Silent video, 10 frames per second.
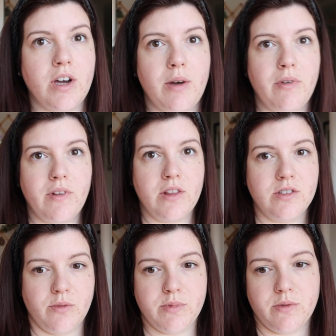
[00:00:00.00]
got a couple of other
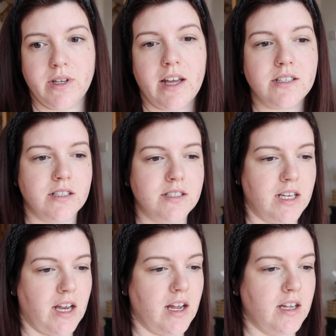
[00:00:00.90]
jobs I want to get done
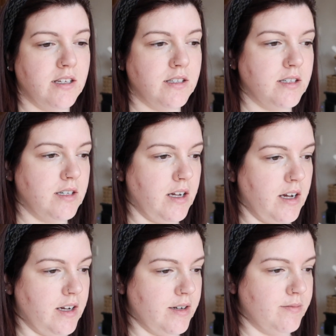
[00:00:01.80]
today,
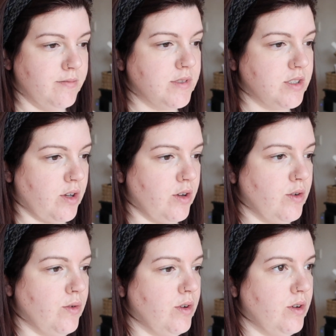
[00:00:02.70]
so
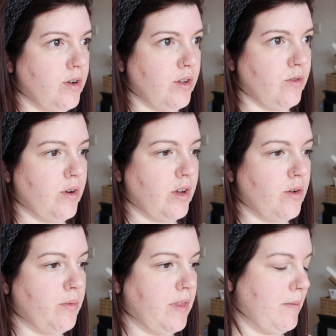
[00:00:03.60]
I thought I'd go
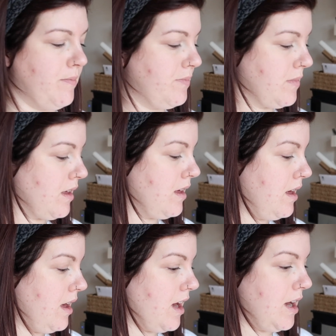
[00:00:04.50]
on with them.
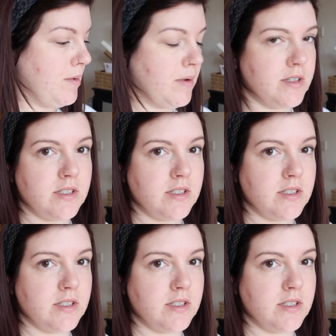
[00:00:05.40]
I'm going to